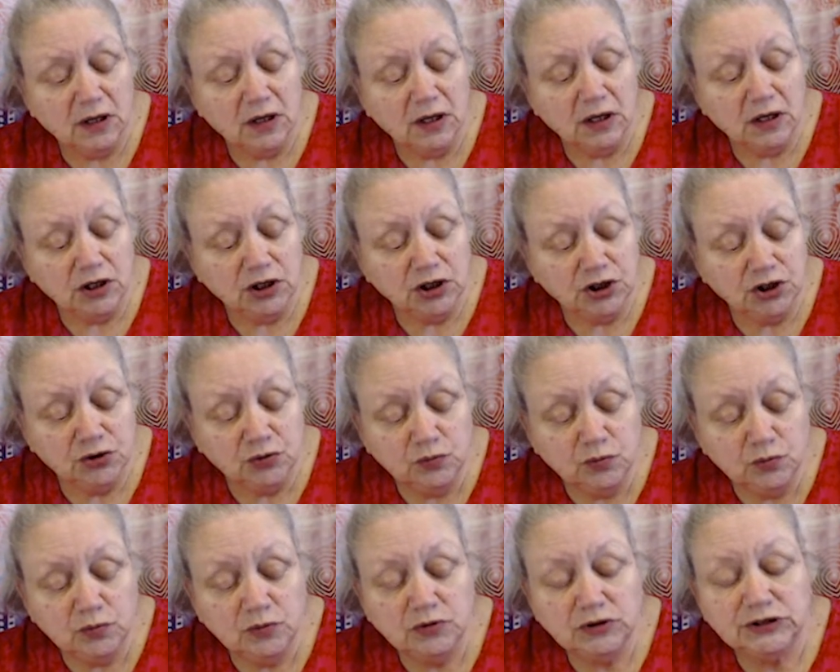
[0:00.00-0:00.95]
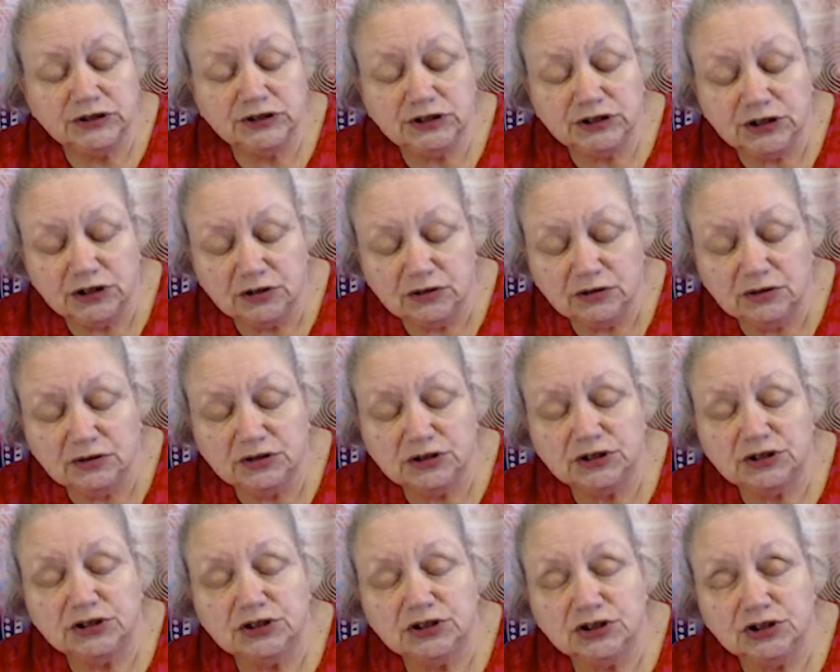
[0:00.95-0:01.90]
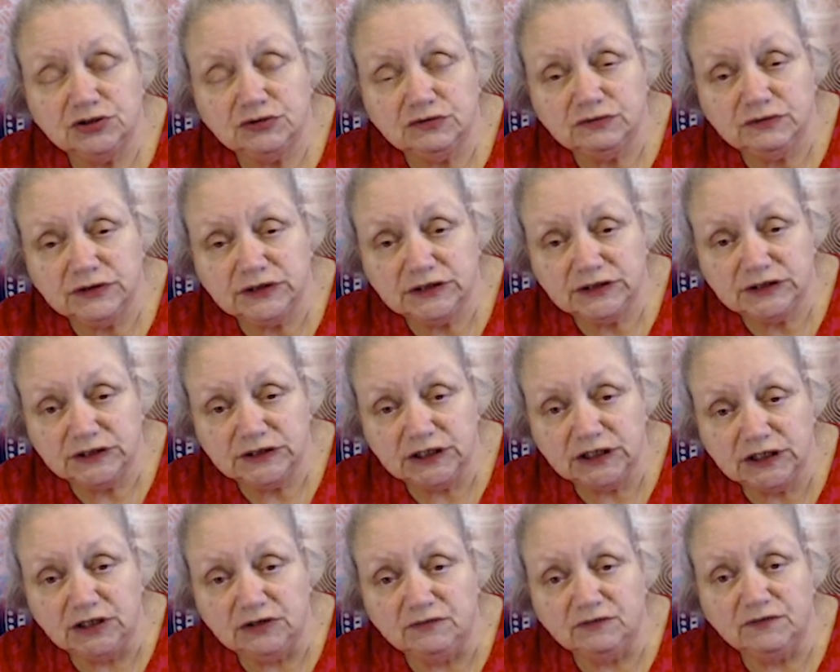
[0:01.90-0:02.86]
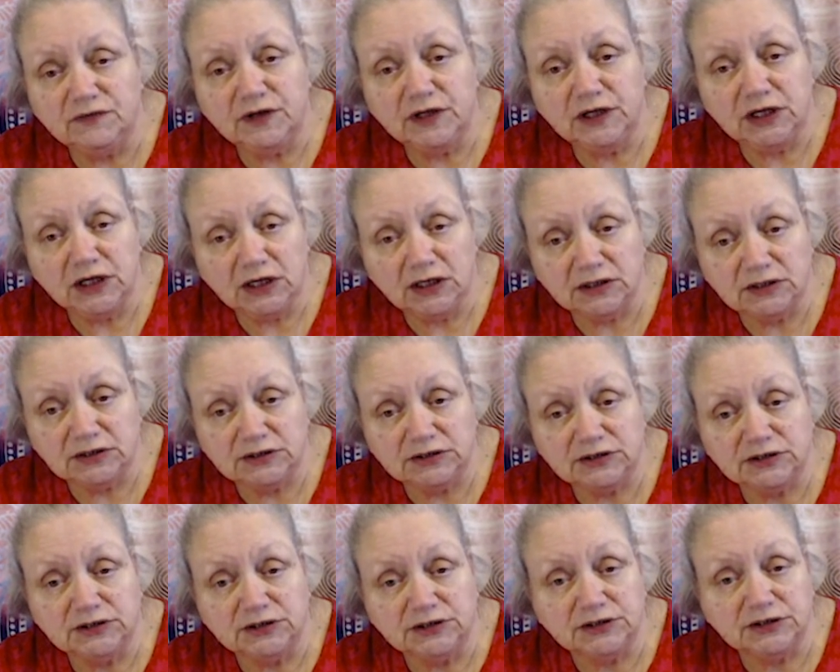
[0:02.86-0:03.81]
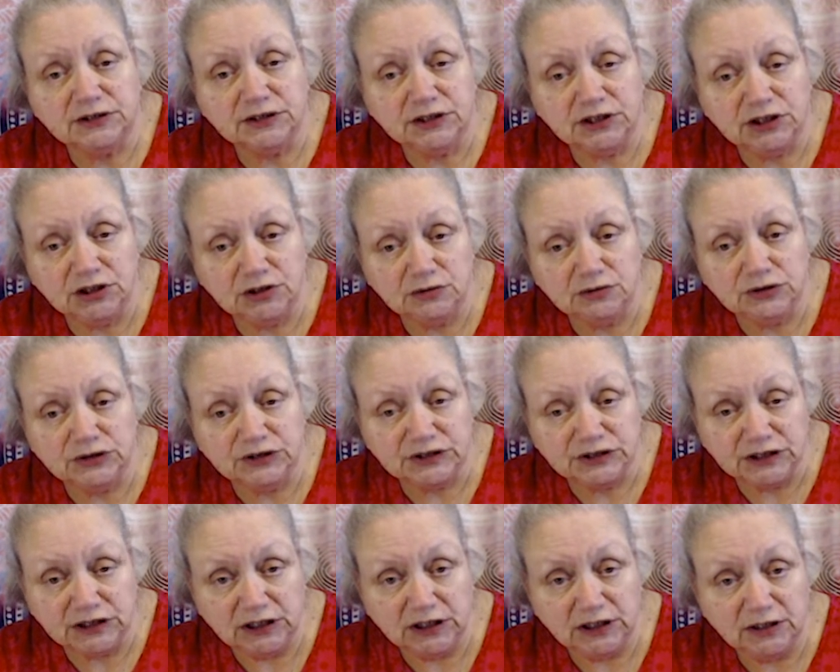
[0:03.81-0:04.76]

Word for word: you will start to receive the answers that you seek.